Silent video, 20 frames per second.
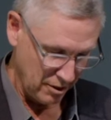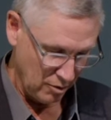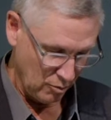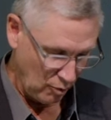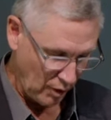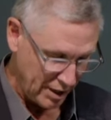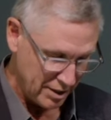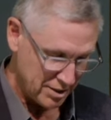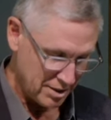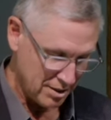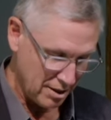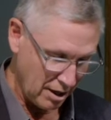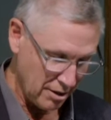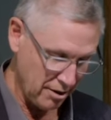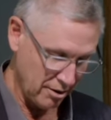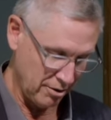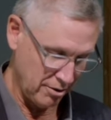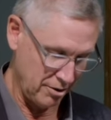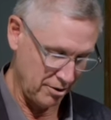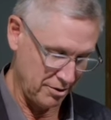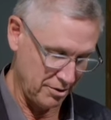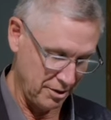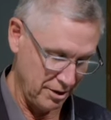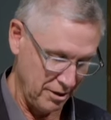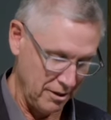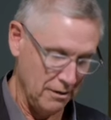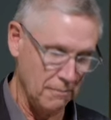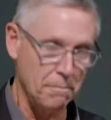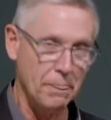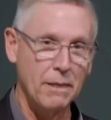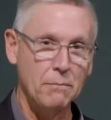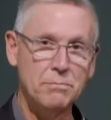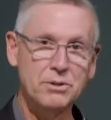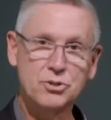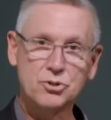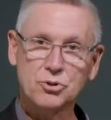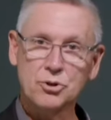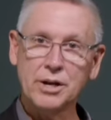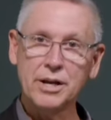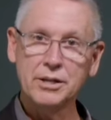white Southerners
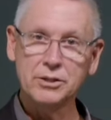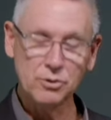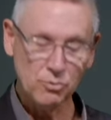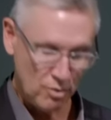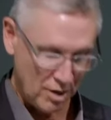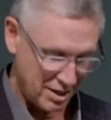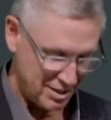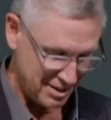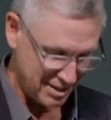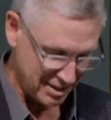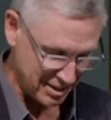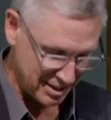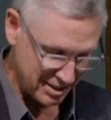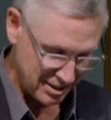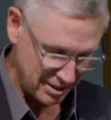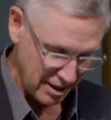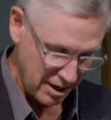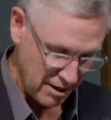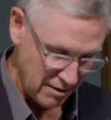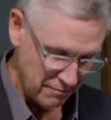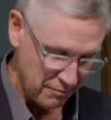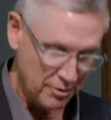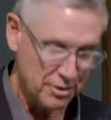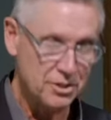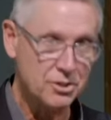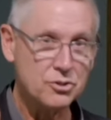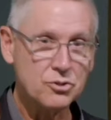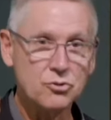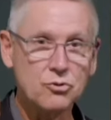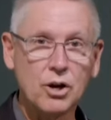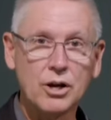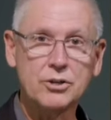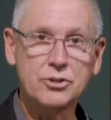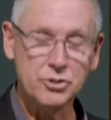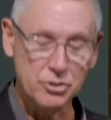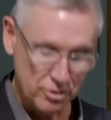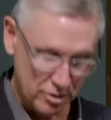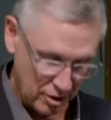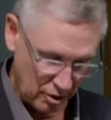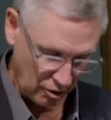betrayed the ways that slavery
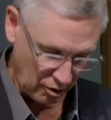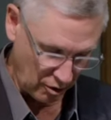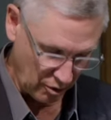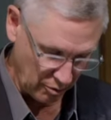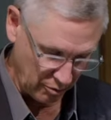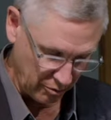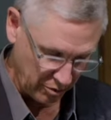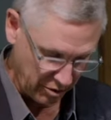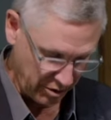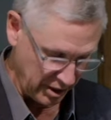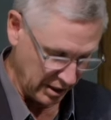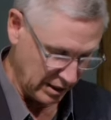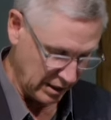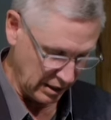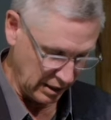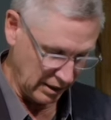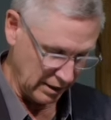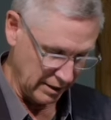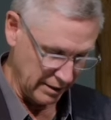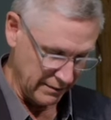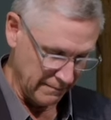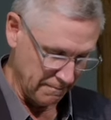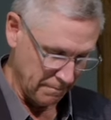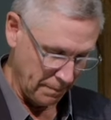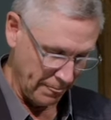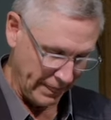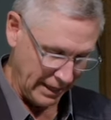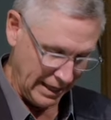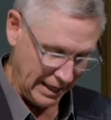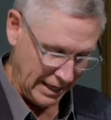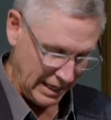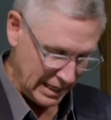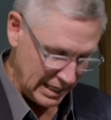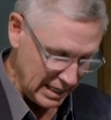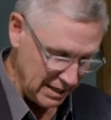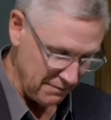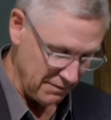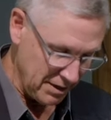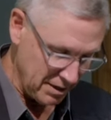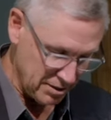structured their own thinking
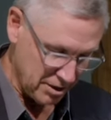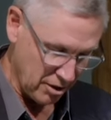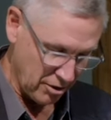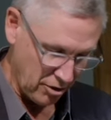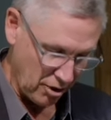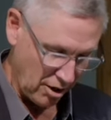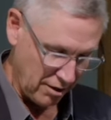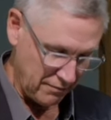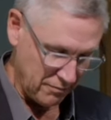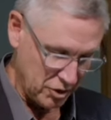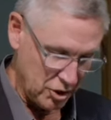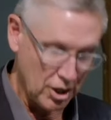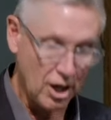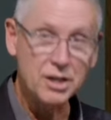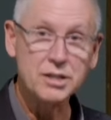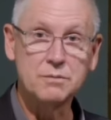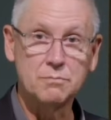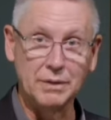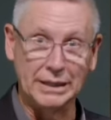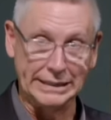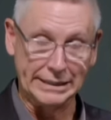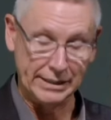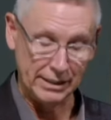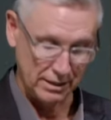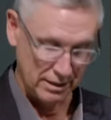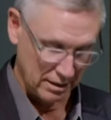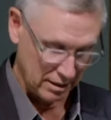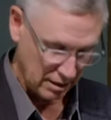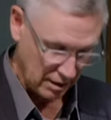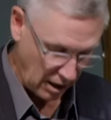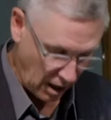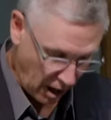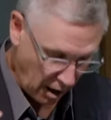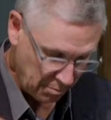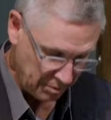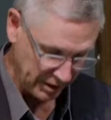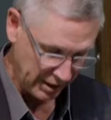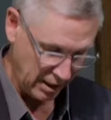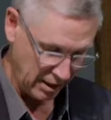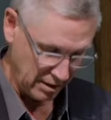even as the thought of judgment
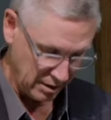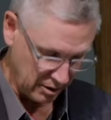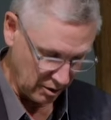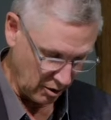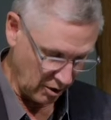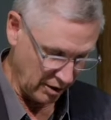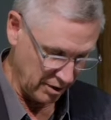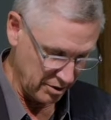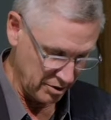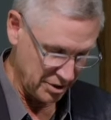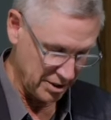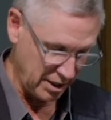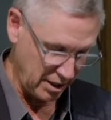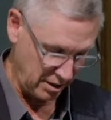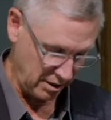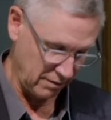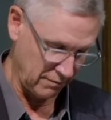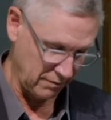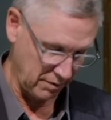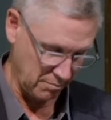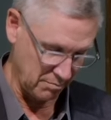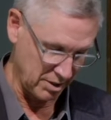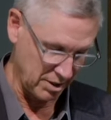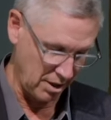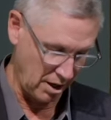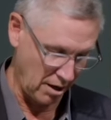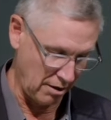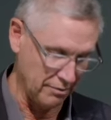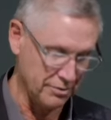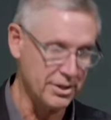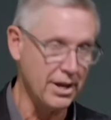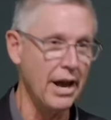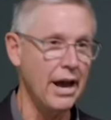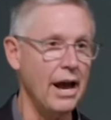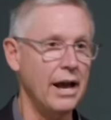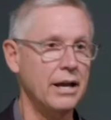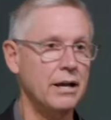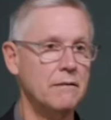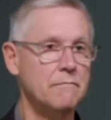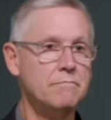complicated their understanding of themselves.
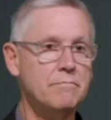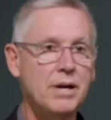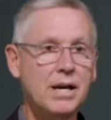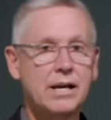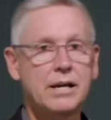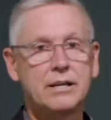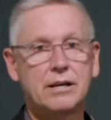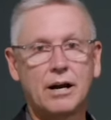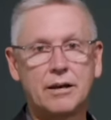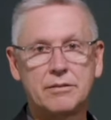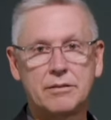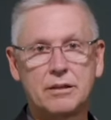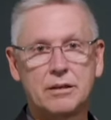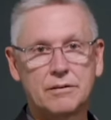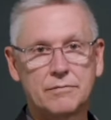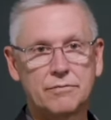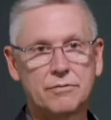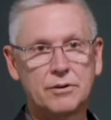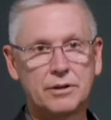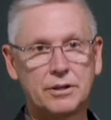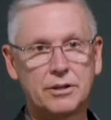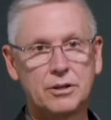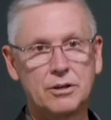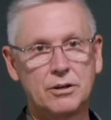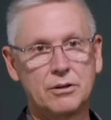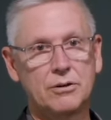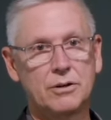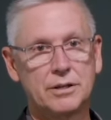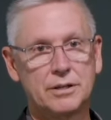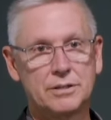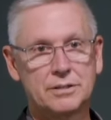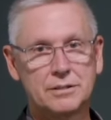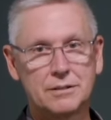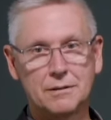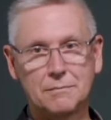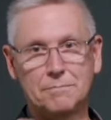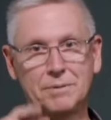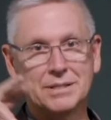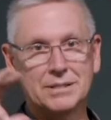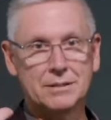It made, I think, for a curious
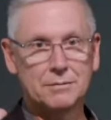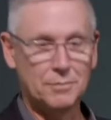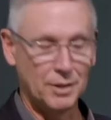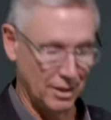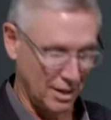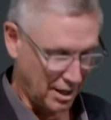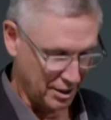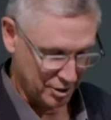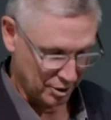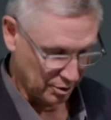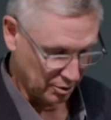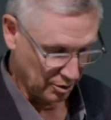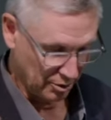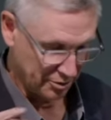epistemological